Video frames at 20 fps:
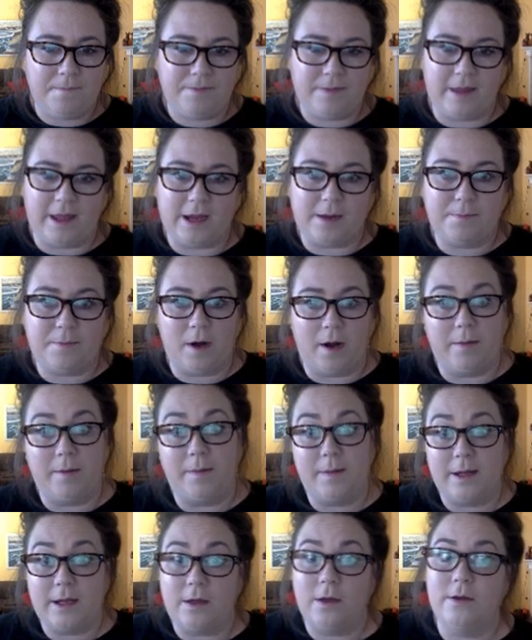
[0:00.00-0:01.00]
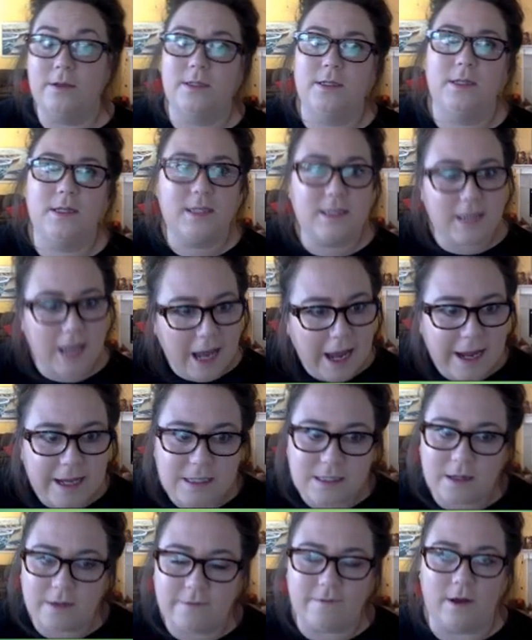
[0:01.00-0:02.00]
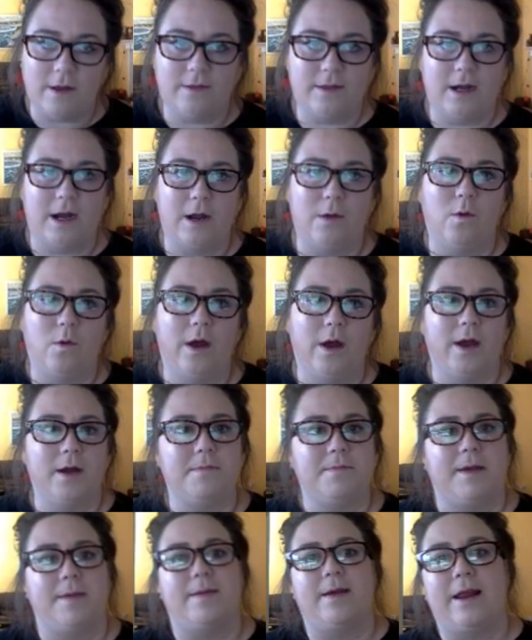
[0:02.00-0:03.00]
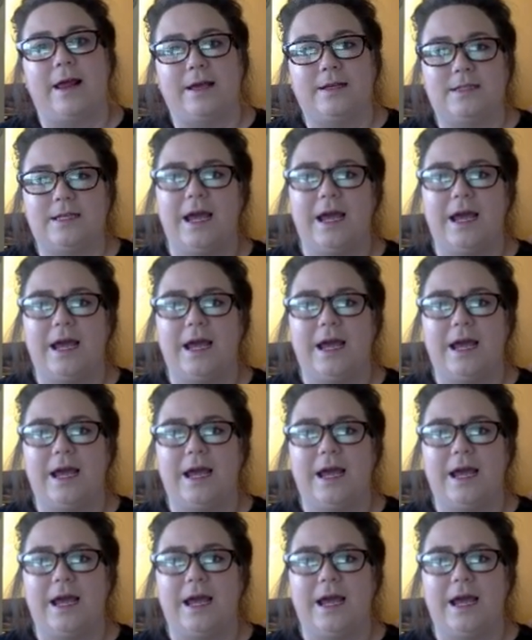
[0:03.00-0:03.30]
like probably close to the size of the font that I want, and maybe it has the